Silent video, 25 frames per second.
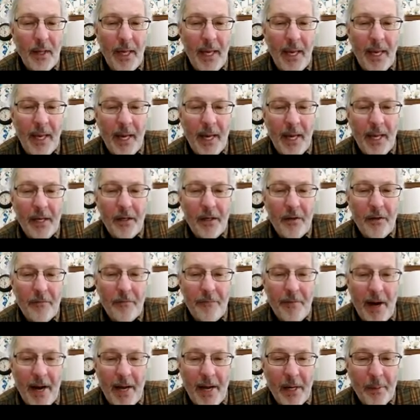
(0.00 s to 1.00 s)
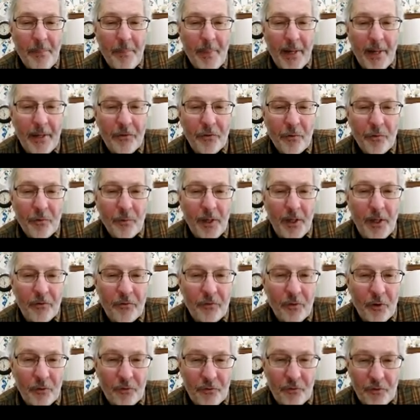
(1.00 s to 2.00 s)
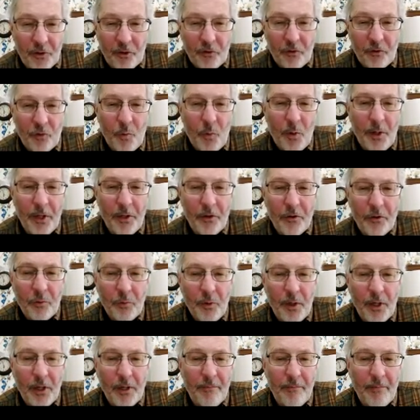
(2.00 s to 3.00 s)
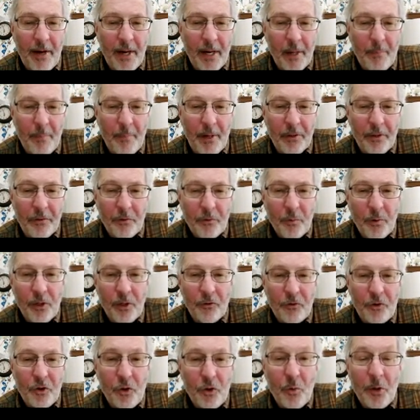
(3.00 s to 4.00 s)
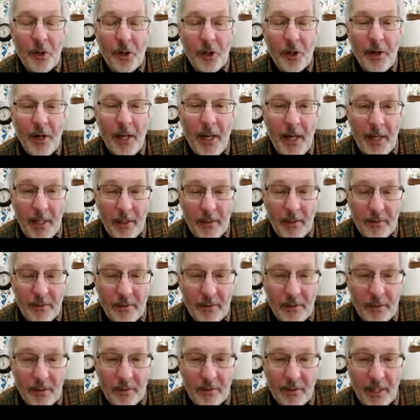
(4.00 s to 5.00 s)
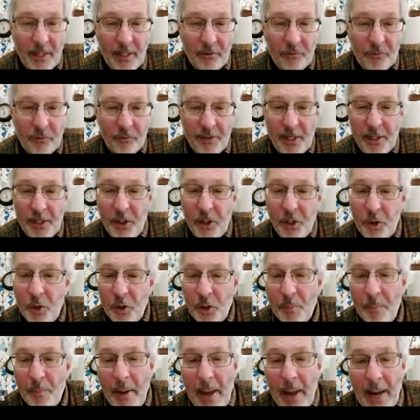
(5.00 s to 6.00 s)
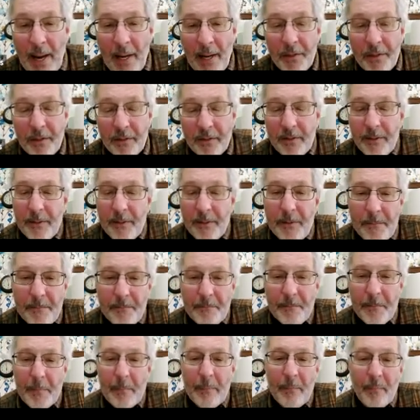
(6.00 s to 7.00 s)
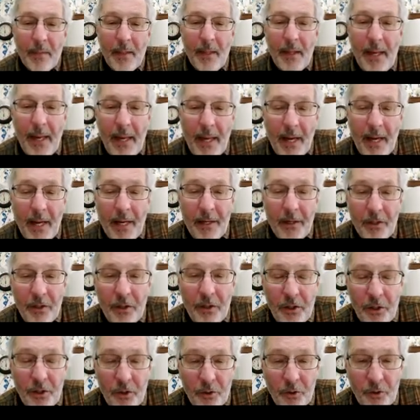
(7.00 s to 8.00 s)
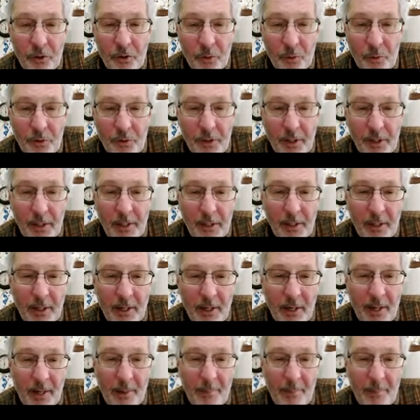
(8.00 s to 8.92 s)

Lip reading: and divide it by 3. So 623 divided by 3 is 208. Okay, so then you do the math and you do the